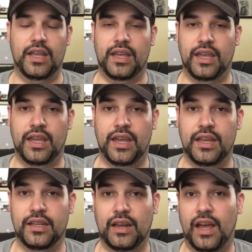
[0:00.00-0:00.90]

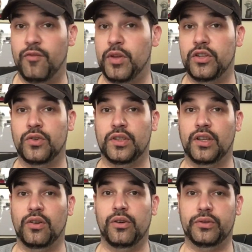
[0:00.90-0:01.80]
And I've been using
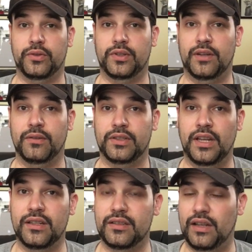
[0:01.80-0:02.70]
their holsters ever
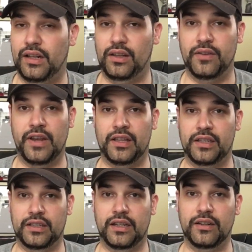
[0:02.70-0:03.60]
since. I love
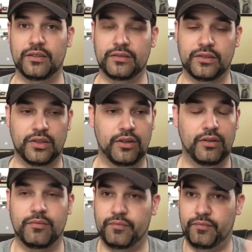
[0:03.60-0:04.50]
Alien Gear, so
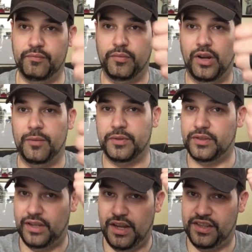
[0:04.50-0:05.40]
props
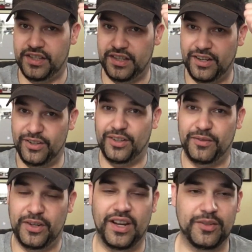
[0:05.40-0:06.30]
to Alien Gear. If
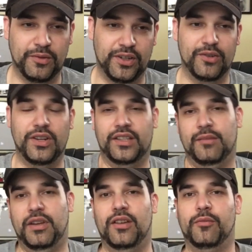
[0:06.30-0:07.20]
you guys want to go check them
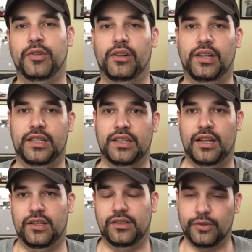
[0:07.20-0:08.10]
out, I'll put a link down
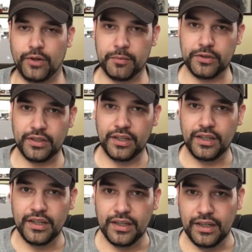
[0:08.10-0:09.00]
in the description.
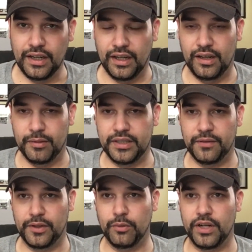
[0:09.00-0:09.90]
I
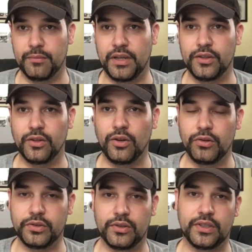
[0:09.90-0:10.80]
definitely recommend their
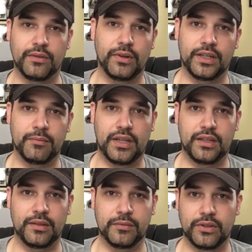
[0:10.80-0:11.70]
holsters. I've
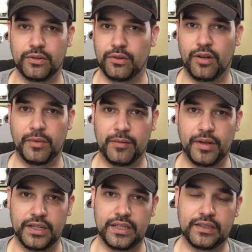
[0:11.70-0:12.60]
recommended them to all my
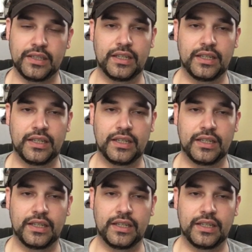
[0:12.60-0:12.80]
buddies.